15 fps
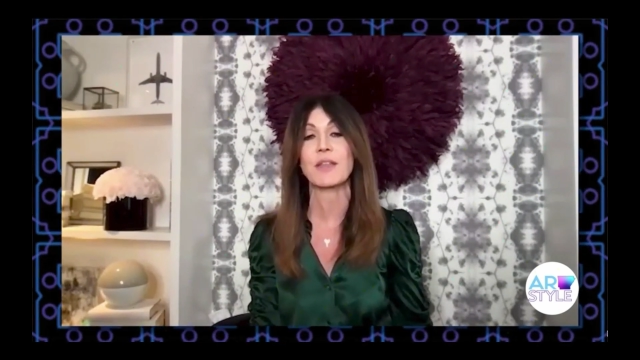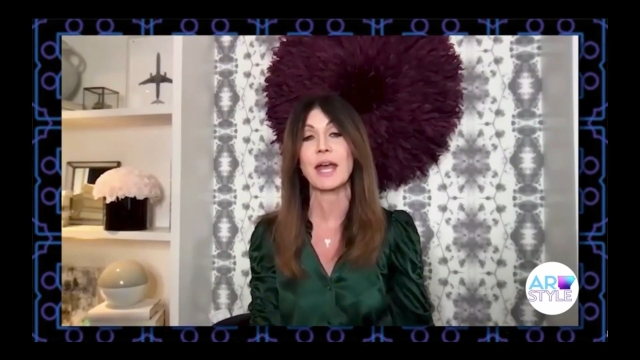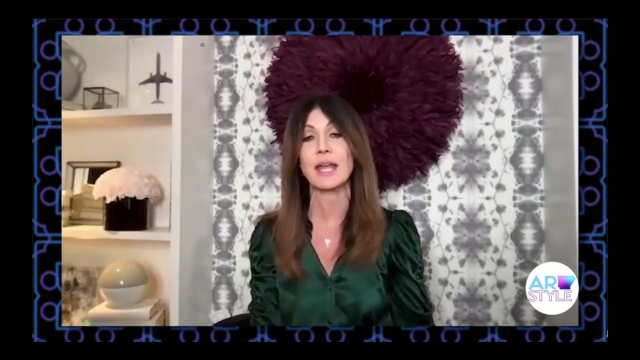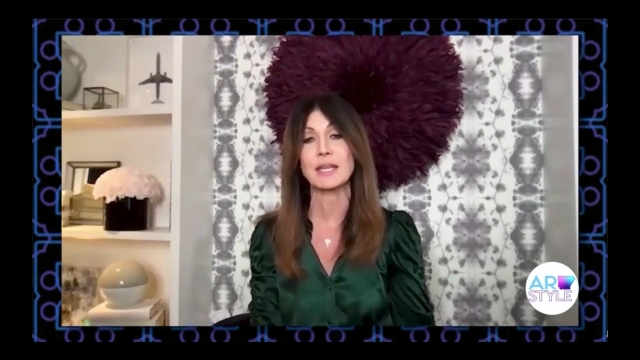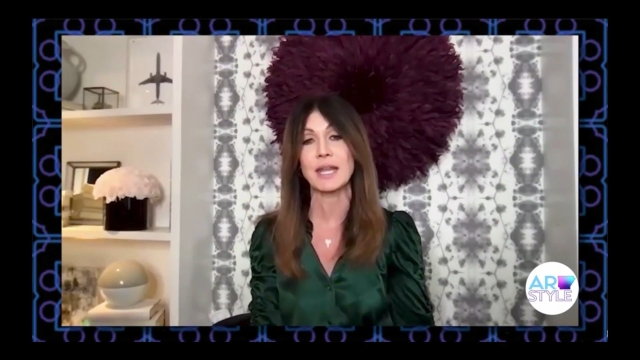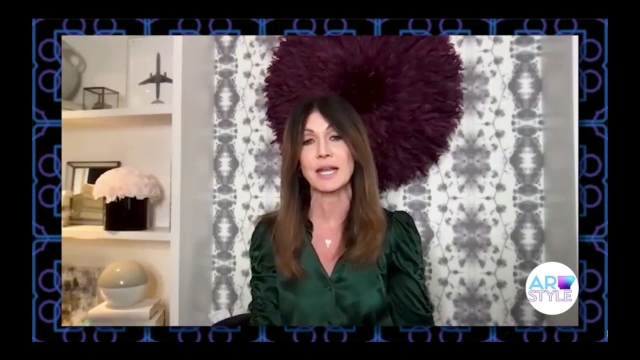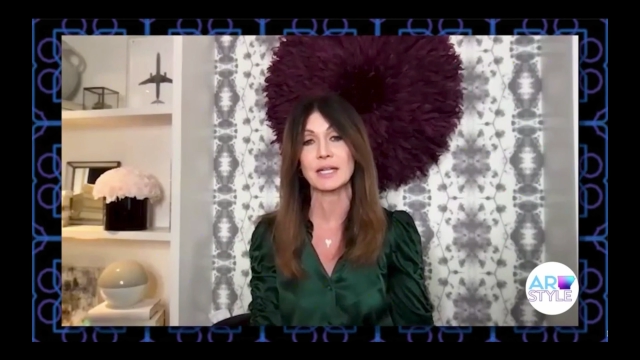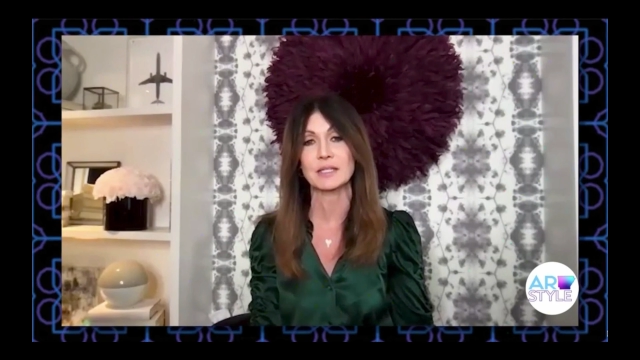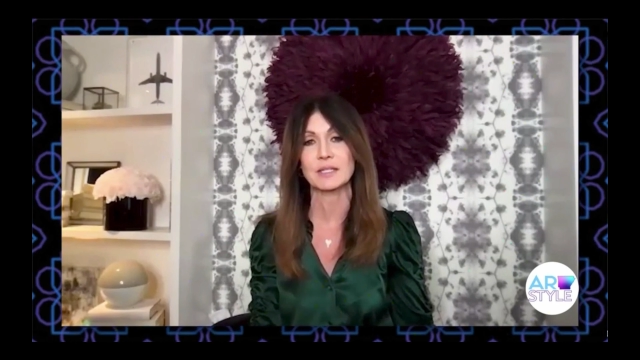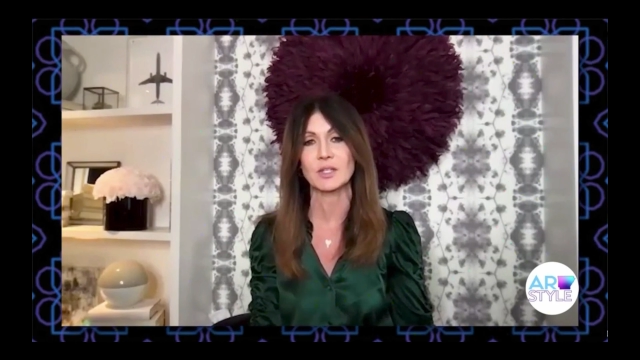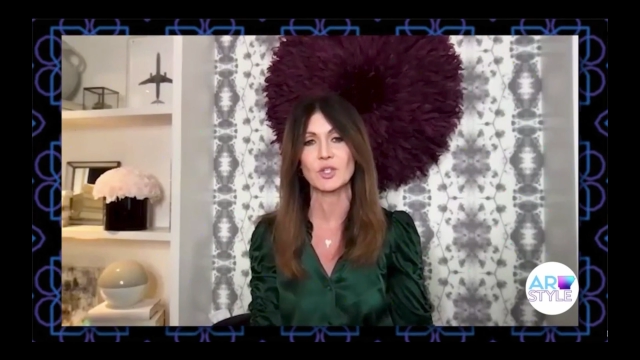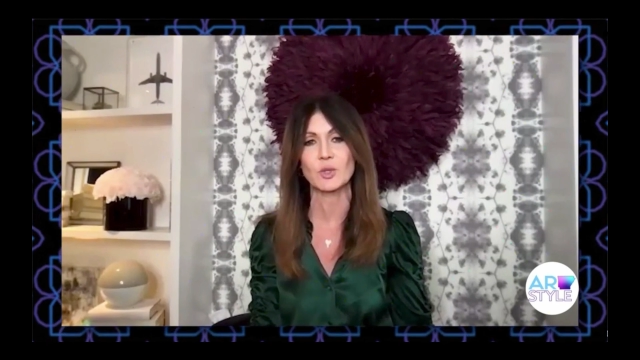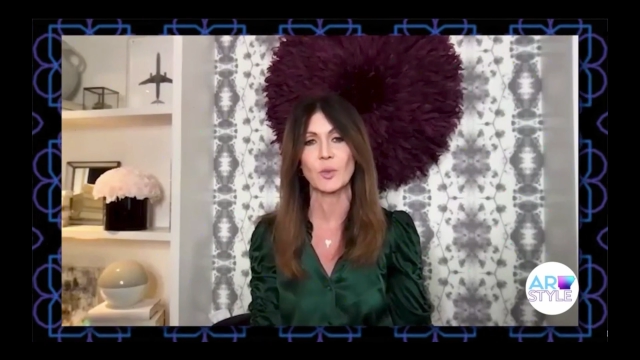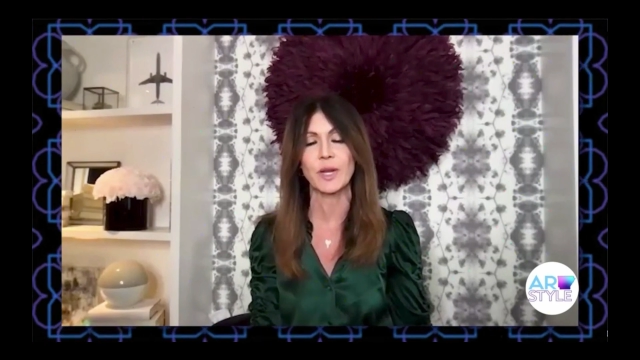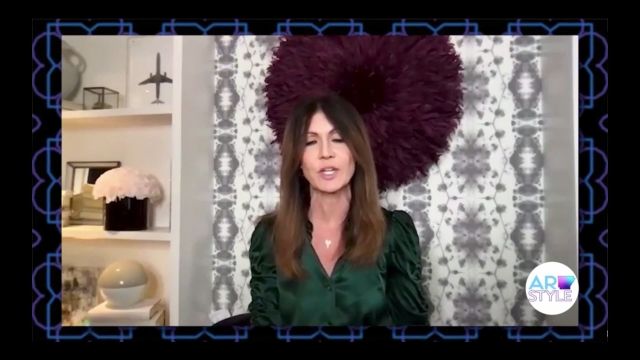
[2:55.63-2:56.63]
that next
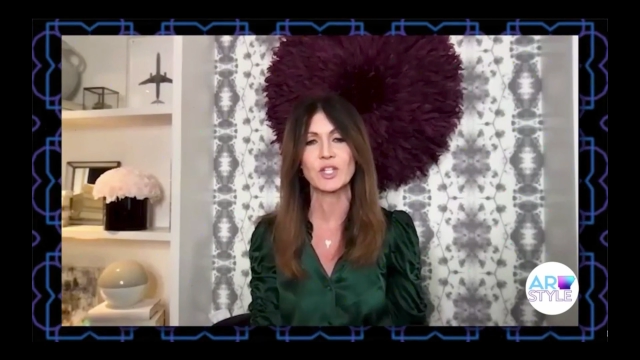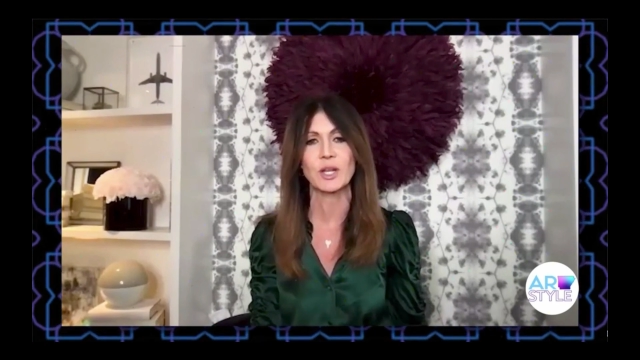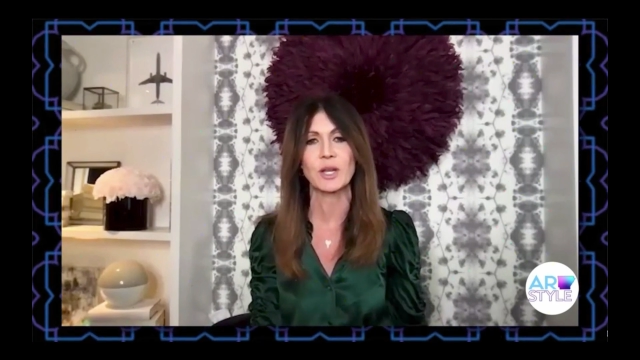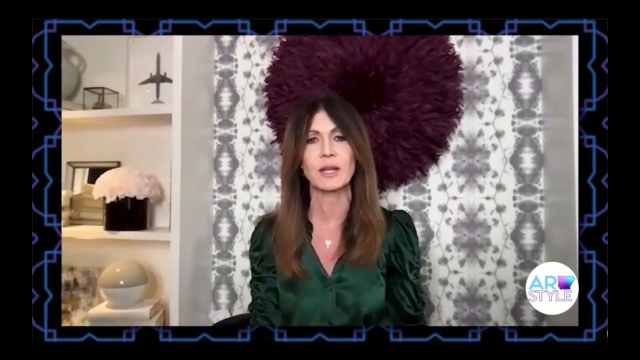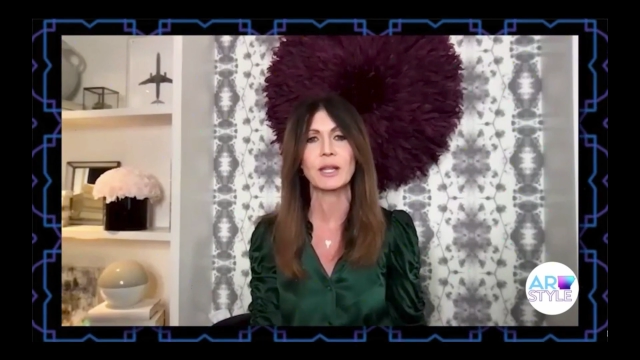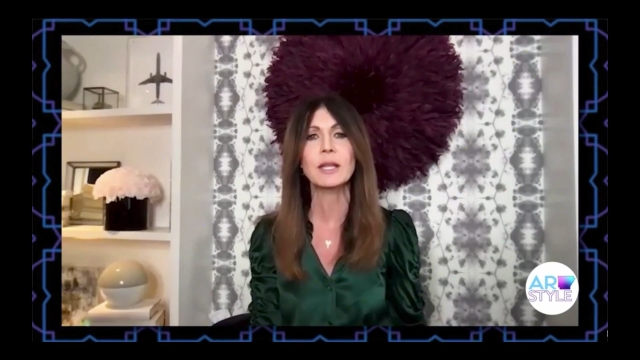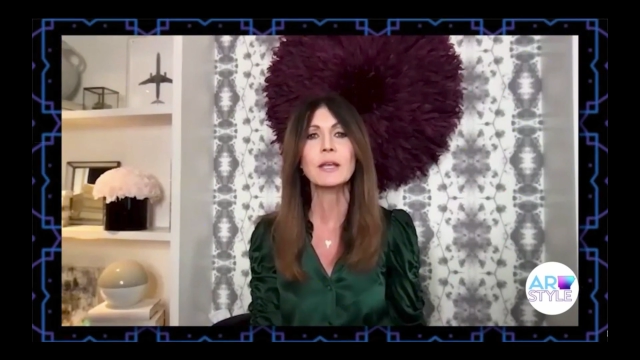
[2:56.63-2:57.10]
situation.